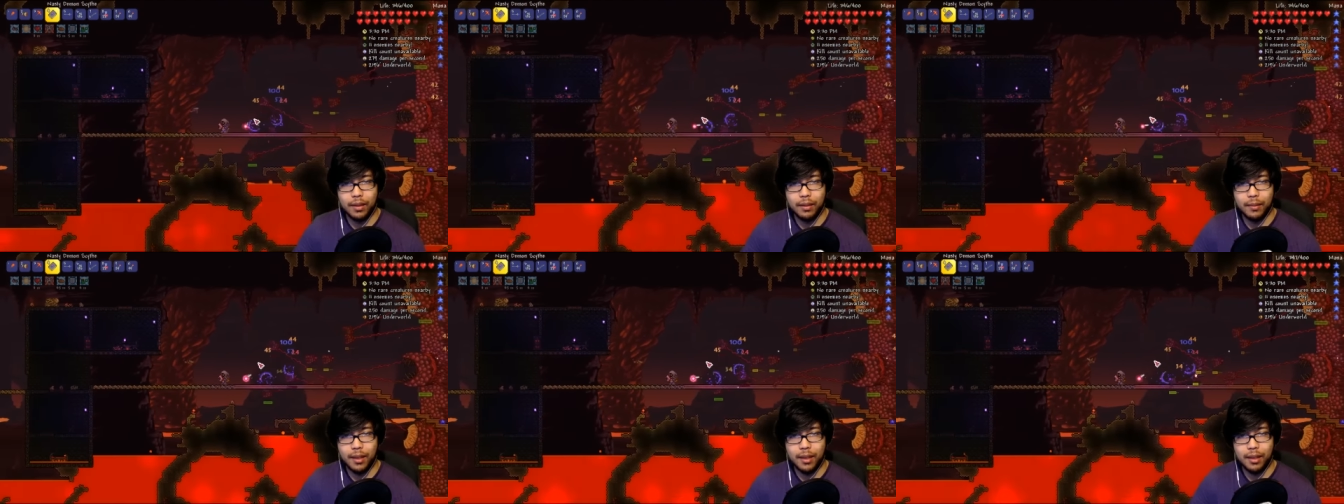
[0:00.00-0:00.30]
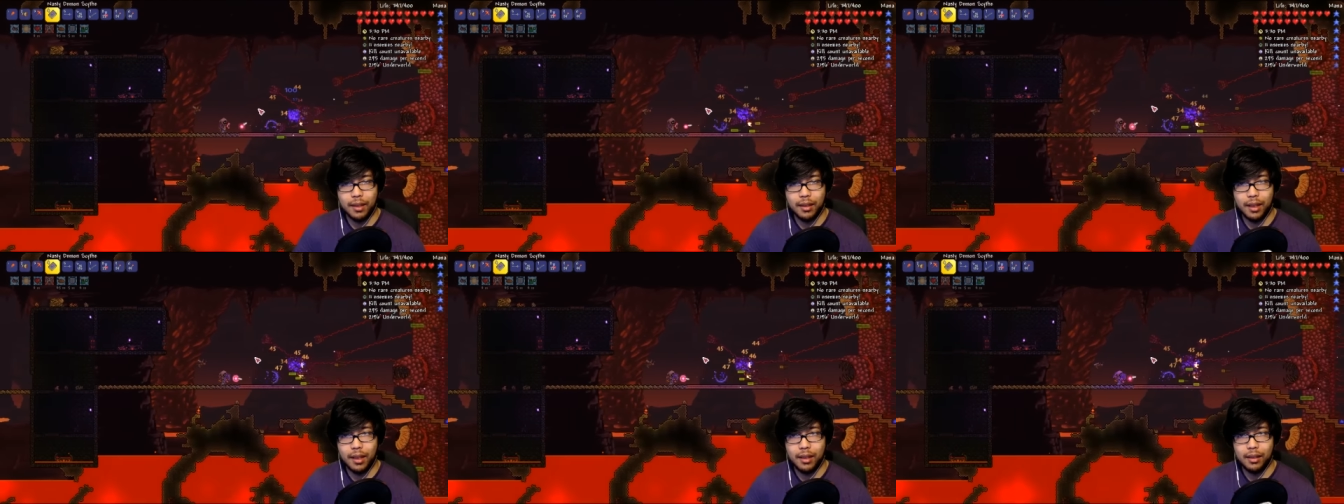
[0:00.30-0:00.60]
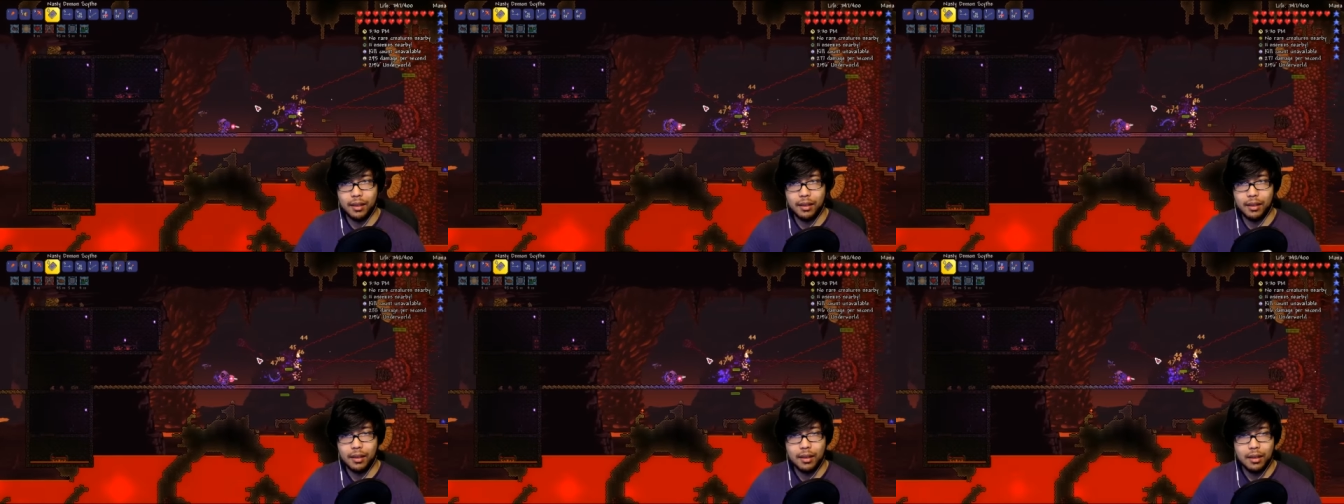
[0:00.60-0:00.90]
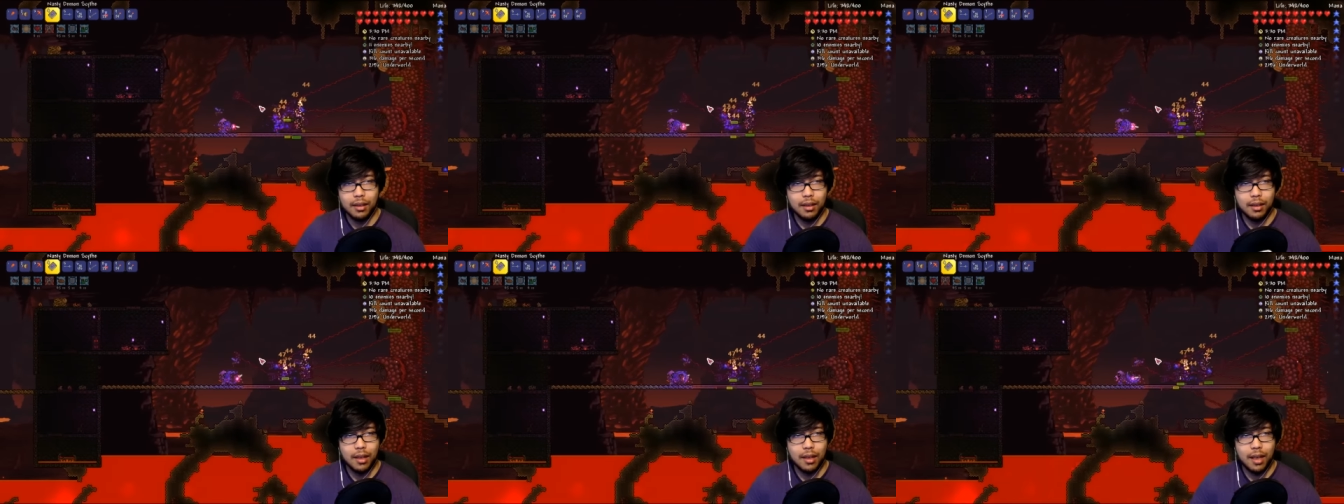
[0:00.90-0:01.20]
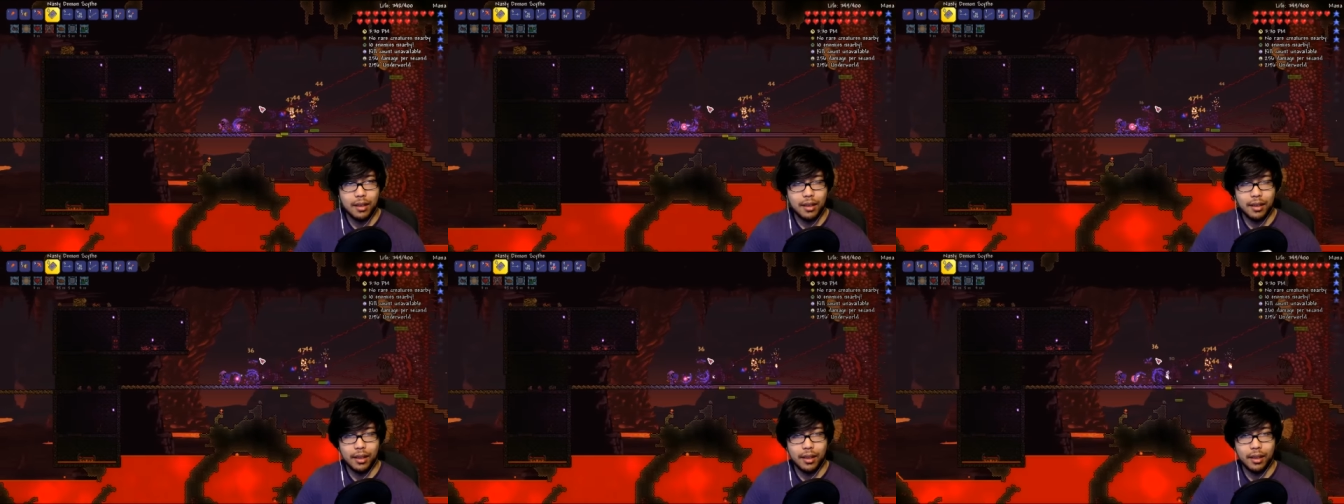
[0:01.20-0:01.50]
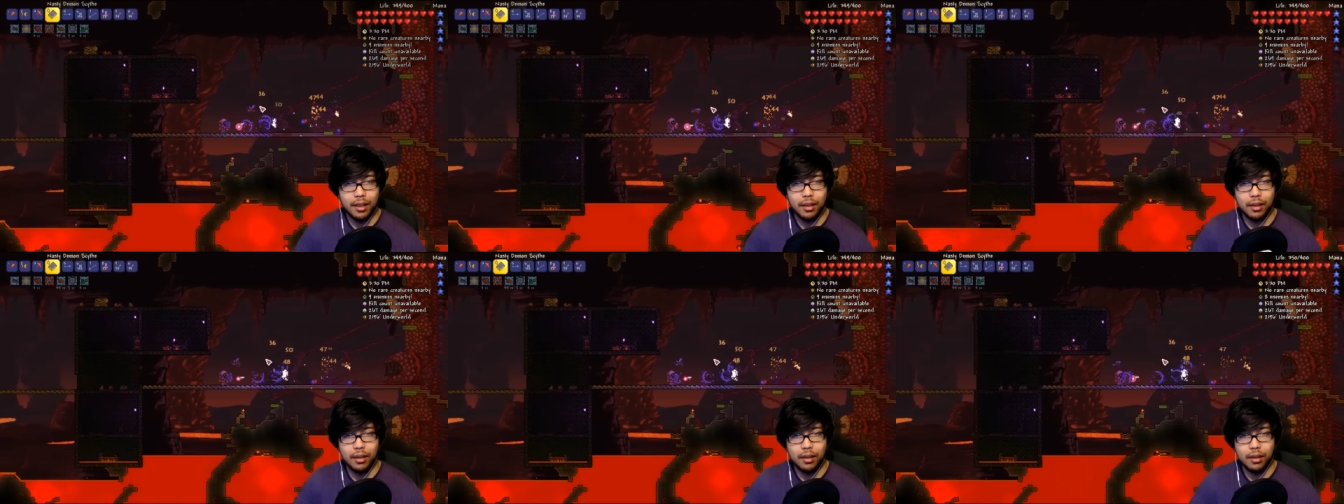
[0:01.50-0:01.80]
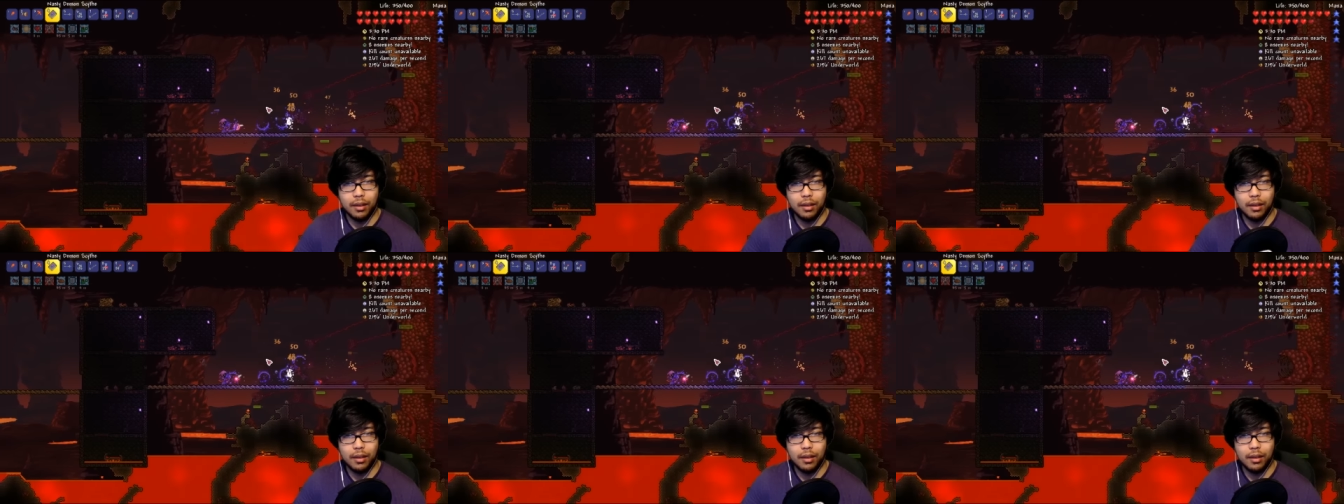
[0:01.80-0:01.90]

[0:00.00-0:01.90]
I'm not lying. I need to get hurt.